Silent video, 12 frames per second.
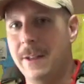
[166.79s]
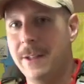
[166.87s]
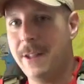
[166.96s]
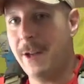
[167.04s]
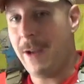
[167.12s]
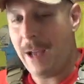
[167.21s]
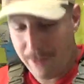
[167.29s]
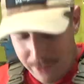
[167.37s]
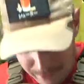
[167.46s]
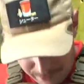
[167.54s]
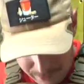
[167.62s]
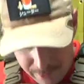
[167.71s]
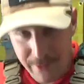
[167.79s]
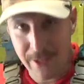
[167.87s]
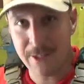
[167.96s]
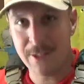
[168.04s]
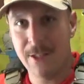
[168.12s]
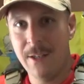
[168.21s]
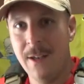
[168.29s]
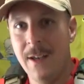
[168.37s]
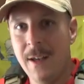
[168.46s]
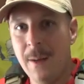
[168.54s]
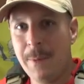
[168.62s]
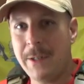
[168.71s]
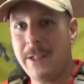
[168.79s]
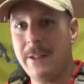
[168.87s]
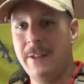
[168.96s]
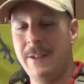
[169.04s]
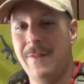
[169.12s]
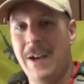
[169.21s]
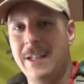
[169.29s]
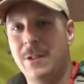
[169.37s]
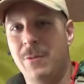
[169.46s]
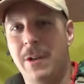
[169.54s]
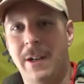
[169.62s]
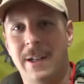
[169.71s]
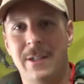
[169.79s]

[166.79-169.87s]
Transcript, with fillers: So how does this particular device work?